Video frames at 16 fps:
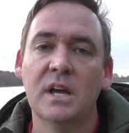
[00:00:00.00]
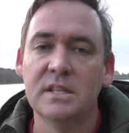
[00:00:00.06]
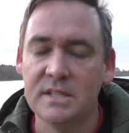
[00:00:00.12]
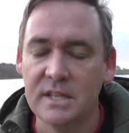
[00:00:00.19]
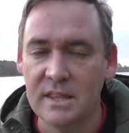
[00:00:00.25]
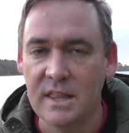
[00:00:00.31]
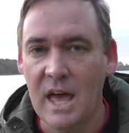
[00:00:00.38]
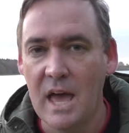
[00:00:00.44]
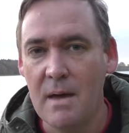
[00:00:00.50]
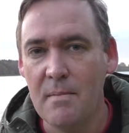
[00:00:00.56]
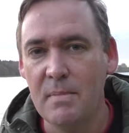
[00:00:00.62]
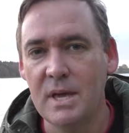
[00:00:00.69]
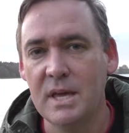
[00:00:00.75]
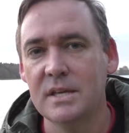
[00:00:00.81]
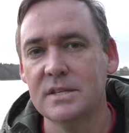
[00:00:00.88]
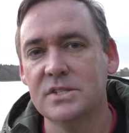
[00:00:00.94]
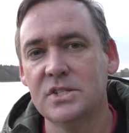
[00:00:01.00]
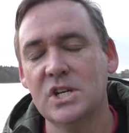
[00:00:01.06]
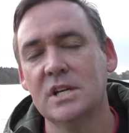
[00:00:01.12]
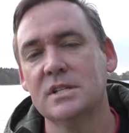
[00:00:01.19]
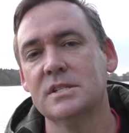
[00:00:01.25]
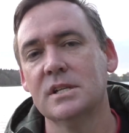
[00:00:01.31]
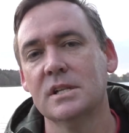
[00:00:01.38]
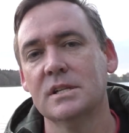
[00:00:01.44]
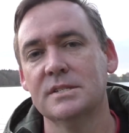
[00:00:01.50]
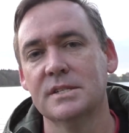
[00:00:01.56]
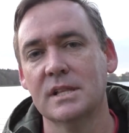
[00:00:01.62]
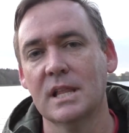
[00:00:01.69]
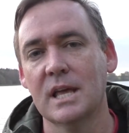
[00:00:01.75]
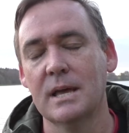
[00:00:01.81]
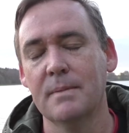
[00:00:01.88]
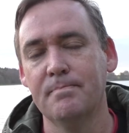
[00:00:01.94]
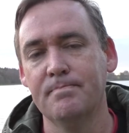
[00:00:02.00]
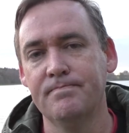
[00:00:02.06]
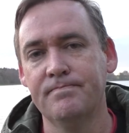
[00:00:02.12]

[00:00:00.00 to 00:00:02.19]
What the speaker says: To them, he is gentle as a lamb.